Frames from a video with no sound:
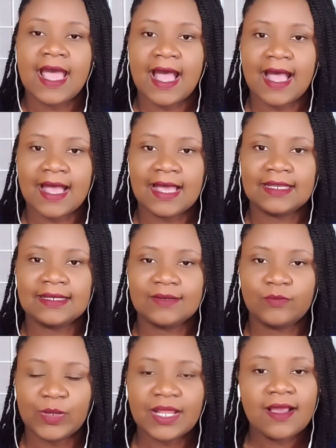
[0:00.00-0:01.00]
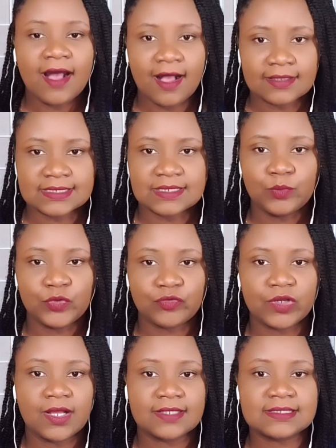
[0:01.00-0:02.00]
And when I asked him with
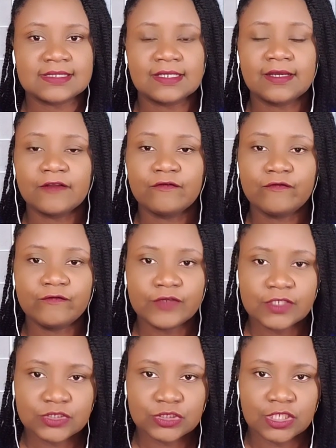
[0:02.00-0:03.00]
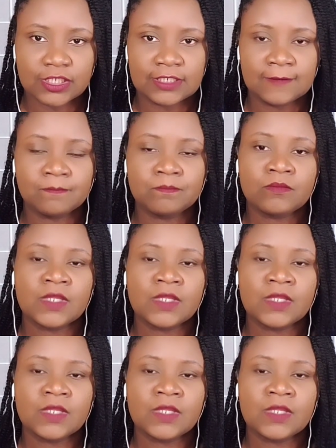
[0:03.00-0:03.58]
regards to the conversion,